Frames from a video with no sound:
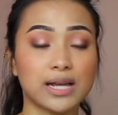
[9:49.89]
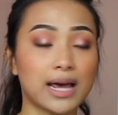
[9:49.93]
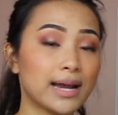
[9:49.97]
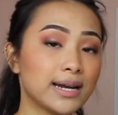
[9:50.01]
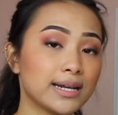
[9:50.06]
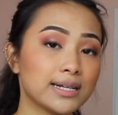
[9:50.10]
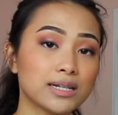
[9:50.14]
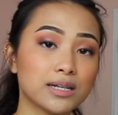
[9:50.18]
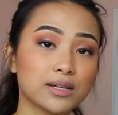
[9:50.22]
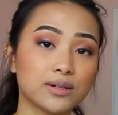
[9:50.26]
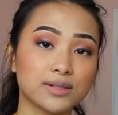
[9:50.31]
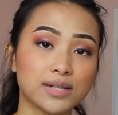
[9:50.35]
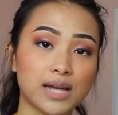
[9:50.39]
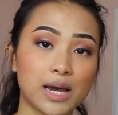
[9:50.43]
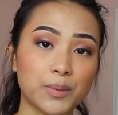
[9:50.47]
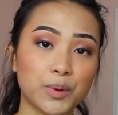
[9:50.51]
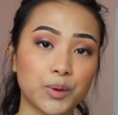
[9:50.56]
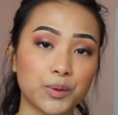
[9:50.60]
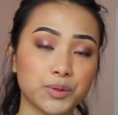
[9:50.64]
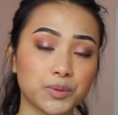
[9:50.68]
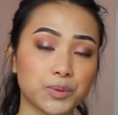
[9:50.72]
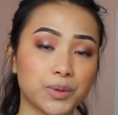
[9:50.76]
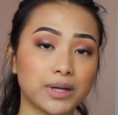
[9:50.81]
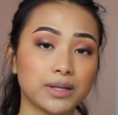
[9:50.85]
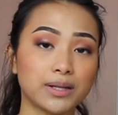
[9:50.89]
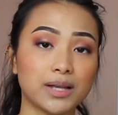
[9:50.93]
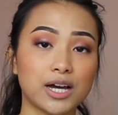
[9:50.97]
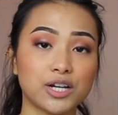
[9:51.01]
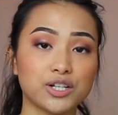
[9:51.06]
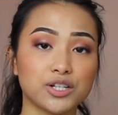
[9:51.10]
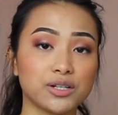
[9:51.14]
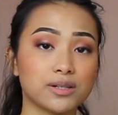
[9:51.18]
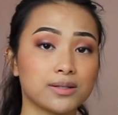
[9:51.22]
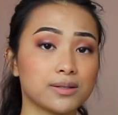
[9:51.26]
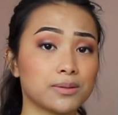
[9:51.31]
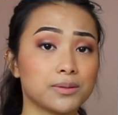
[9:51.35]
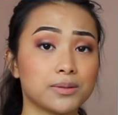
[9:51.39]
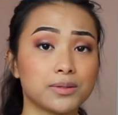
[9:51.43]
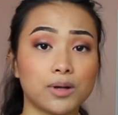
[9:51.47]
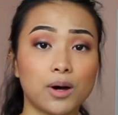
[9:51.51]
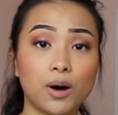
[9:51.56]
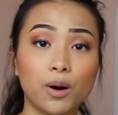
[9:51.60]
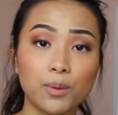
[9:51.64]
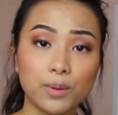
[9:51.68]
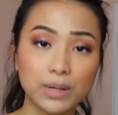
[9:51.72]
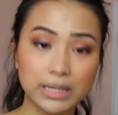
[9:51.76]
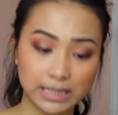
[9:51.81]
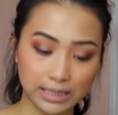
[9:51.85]
Any single time I was wearing lashes, it was
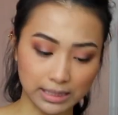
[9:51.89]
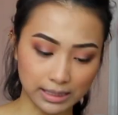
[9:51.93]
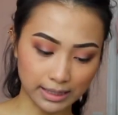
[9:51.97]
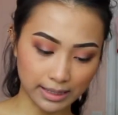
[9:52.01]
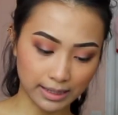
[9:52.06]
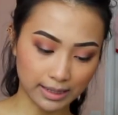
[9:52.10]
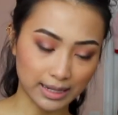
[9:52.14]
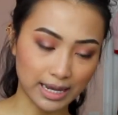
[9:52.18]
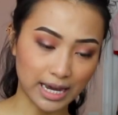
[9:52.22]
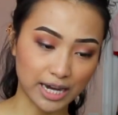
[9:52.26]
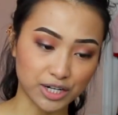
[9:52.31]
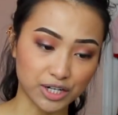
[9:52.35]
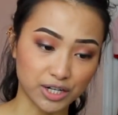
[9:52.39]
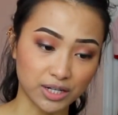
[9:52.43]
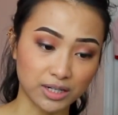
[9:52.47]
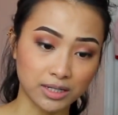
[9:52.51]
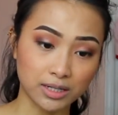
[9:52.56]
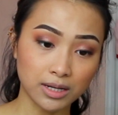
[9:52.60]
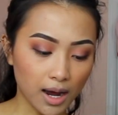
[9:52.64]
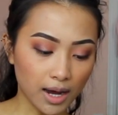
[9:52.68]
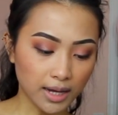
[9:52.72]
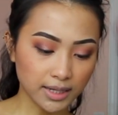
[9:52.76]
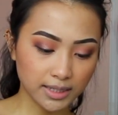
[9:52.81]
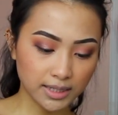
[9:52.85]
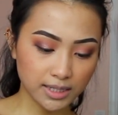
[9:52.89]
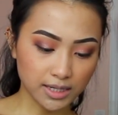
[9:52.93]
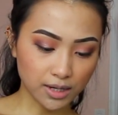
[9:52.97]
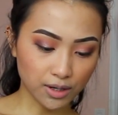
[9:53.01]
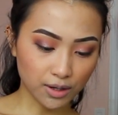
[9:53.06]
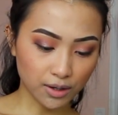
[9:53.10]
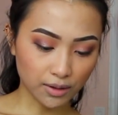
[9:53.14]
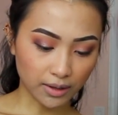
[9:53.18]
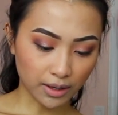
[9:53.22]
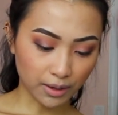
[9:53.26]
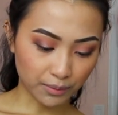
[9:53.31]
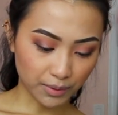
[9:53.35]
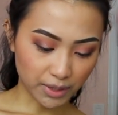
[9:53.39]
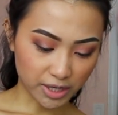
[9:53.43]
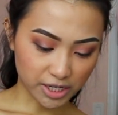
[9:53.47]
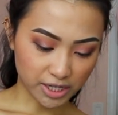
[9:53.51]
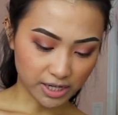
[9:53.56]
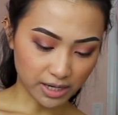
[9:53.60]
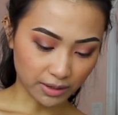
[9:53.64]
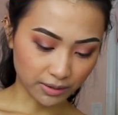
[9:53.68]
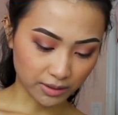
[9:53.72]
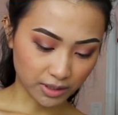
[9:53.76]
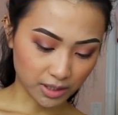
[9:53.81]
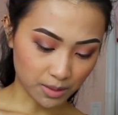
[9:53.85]
always Lithe lashes until they
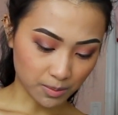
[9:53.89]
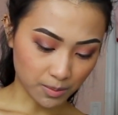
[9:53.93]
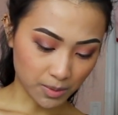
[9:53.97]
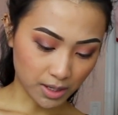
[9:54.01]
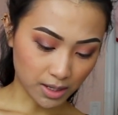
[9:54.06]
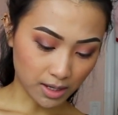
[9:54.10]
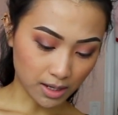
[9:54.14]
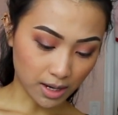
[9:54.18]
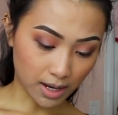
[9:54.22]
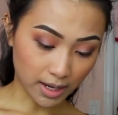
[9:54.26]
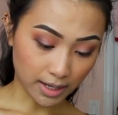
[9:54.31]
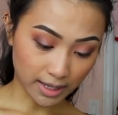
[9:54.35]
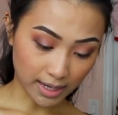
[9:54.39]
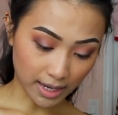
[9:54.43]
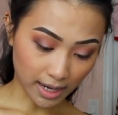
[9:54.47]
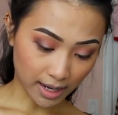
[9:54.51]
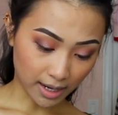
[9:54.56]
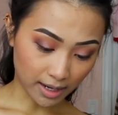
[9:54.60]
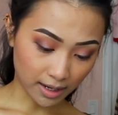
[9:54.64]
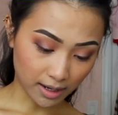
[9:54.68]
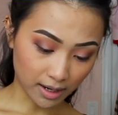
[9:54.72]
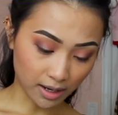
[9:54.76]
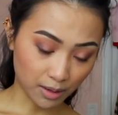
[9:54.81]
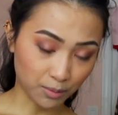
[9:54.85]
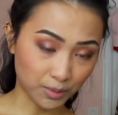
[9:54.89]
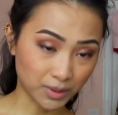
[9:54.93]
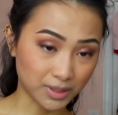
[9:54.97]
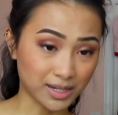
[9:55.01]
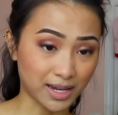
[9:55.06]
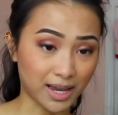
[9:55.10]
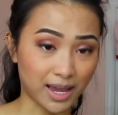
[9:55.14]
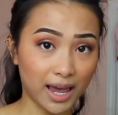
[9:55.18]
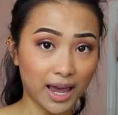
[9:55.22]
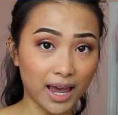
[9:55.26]
reached out to me again and was like,